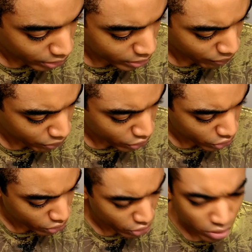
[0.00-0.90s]
except for
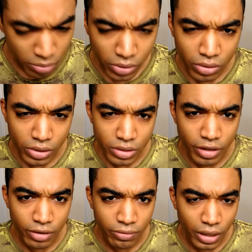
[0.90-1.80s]
juniper. Is
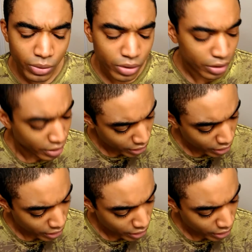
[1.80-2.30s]
that a flower?